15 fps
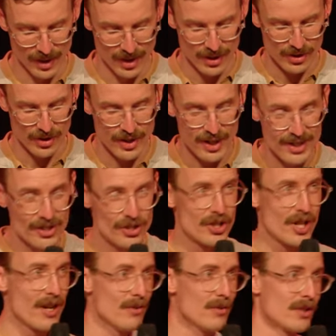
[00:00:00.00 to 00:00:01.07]
So in
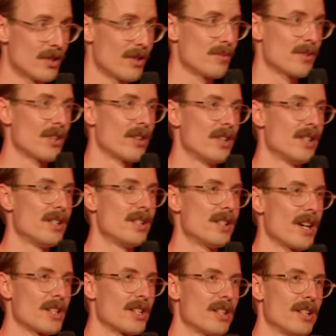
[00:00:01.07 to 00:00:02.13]
general terms, though, this is
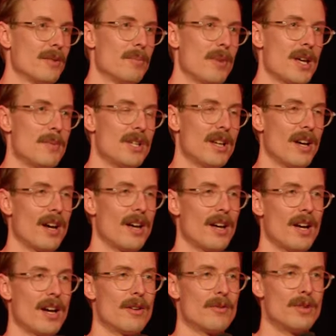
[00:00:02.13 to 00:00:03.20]
actually maybe
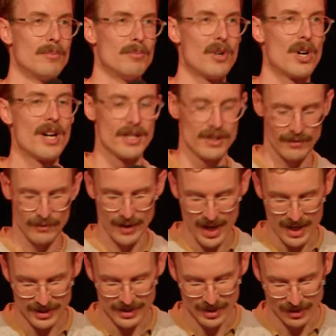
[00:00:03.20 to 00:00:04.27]
a reminder for
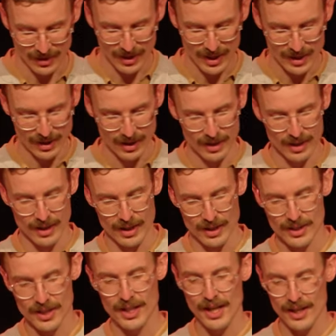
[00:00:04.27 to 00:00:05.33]
us to think,
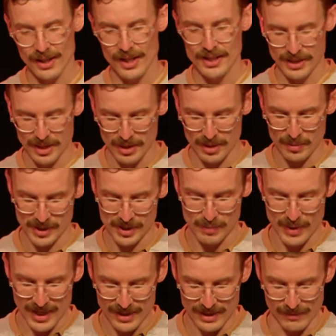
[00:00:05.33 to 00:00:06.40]
to get things into
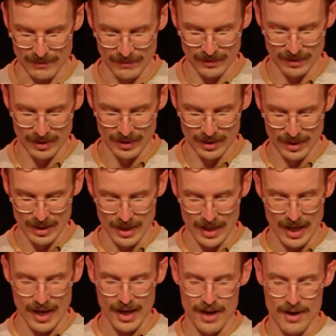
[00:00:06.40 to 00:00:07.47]
perspective,
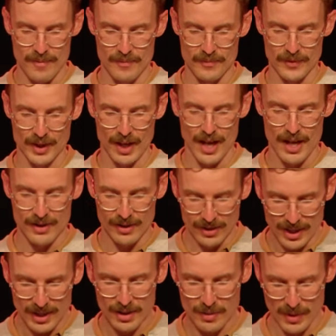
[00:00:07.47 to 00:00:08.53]
and
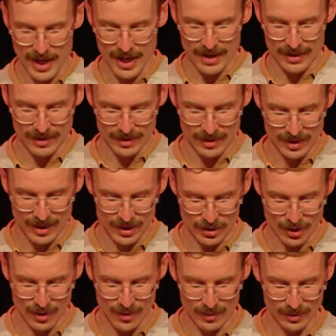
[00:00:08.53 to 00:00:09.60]
think about
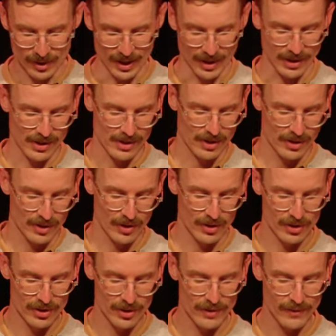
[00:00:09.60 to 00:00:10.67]
eternal things. You know,
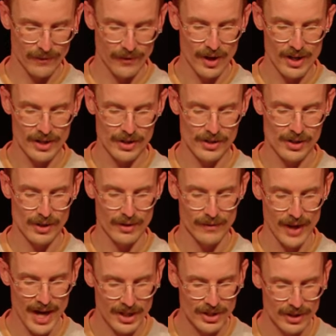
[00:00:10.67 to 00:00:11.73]
do you find yourself
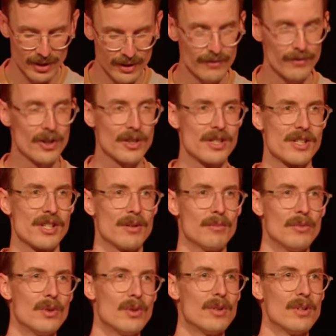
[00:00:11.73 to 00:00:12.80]
actually focusing
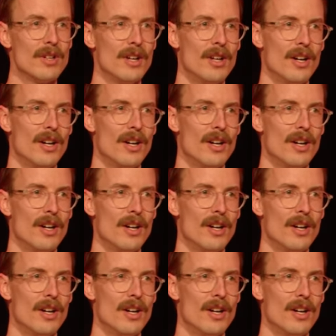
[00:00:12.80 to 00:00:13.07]
more